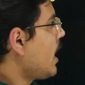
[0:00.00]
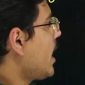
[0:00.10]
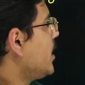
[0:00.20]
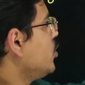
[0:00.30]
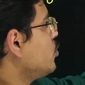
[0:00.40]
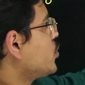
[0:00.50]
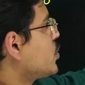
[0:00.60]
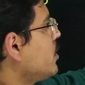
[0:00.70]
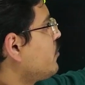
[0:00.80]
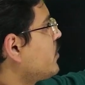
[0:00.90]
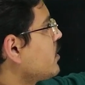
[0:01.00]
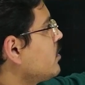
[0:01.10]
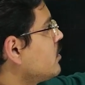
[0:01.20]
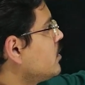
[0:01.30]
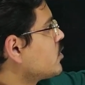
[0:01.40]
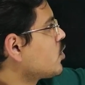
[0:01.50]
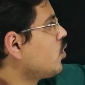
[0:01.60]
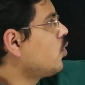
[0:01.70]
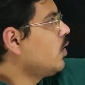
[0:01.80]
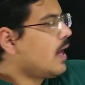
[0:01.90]
and you shift this
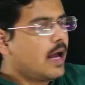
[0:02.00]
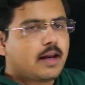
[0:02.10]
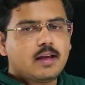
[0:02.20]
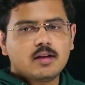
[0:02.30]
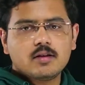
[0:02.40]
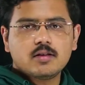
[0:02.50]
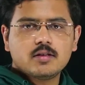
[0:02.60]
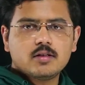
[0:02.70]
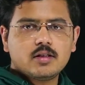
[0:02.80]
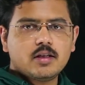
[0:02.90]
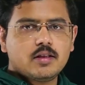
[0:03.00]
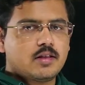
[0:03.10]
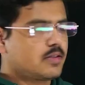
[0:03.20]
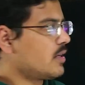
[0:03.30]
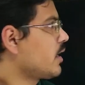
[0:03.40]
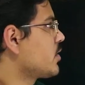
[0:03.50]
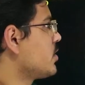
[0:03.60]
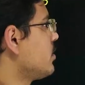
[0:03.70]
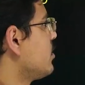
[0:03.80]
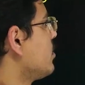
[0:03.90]
whole array in this direction.